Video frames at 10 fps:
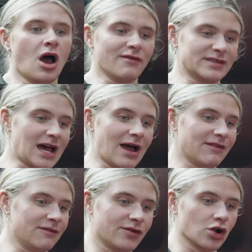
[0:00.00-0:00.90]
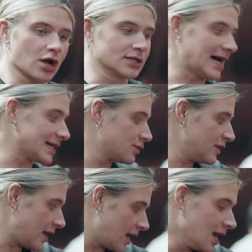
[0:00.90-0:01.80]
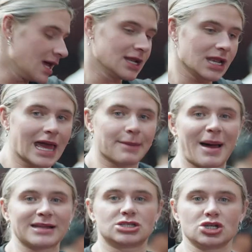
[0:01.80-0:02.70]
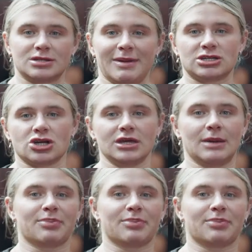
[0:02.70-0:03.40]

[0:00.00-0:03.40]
obviously having full contact with the little leg pads just to make sure that you